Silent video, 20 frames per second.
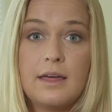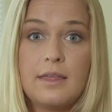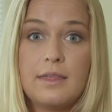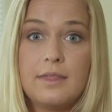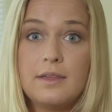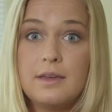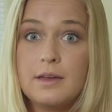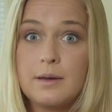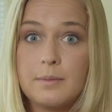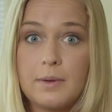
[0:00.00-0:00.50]

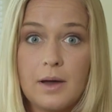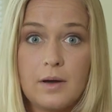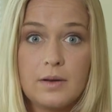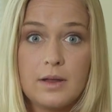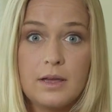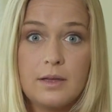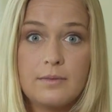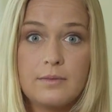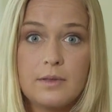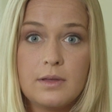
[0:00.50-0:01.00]
Think about
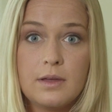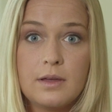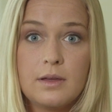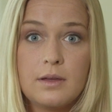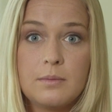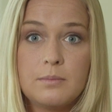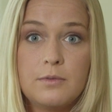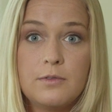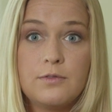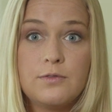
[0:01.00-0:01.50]
it.
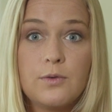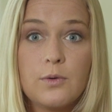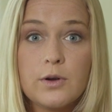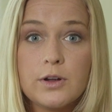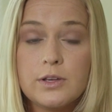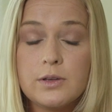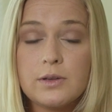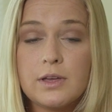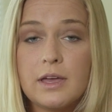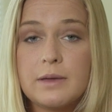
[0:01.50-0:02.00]
Before
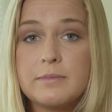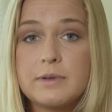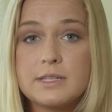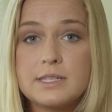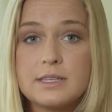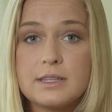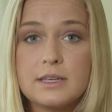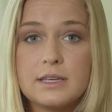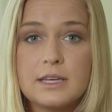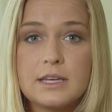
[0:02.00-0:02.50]
you came
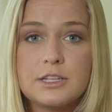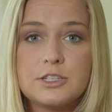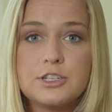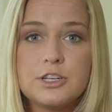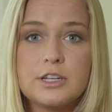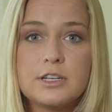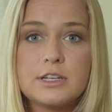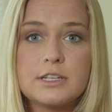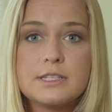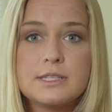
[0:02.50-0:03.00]
into the
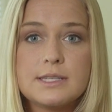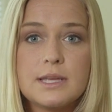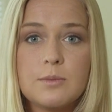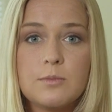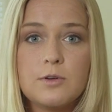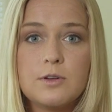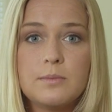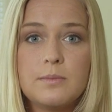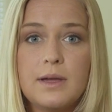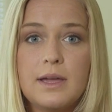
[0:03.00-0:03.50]
kitchen,
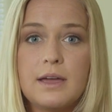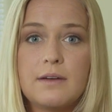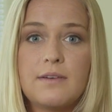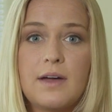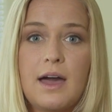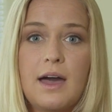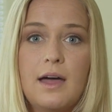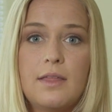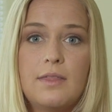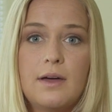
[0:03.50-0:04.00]
someone may have
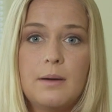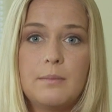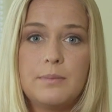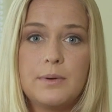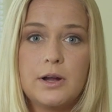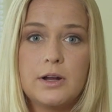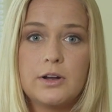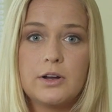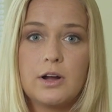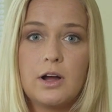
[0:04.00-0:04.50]
had that
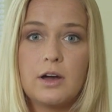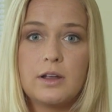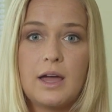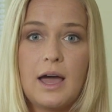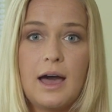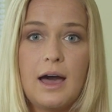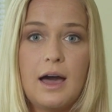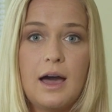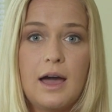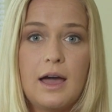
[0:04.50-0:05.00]
burner on
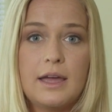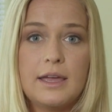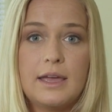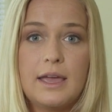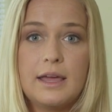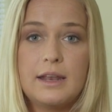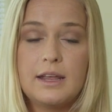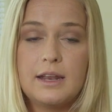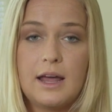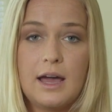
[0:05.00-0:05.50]
high
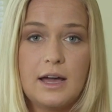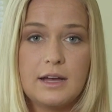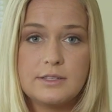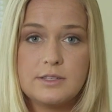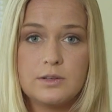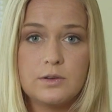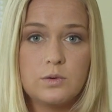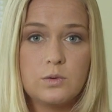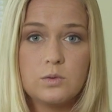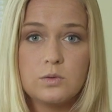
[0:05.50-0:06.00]
and it
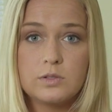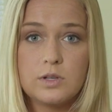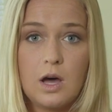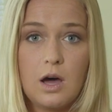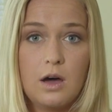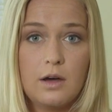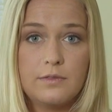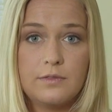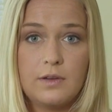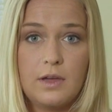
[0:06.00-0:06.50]
hasn't cooled
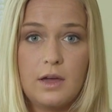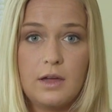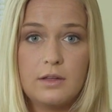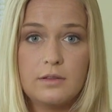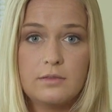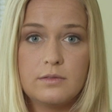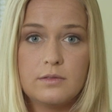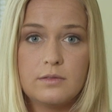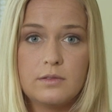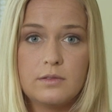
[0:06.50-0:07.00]
off yet.